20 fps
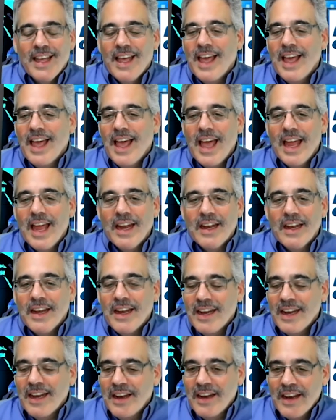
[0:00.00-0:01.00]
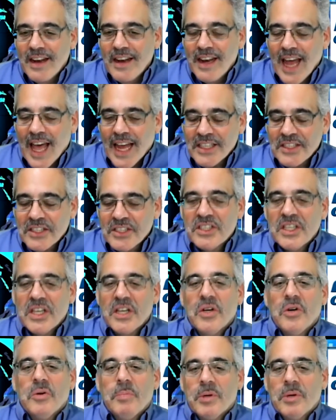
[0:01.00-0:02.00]
And not a
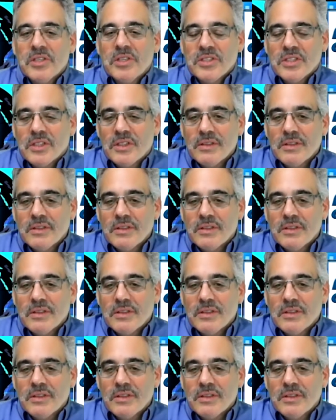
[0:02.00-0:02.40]
single person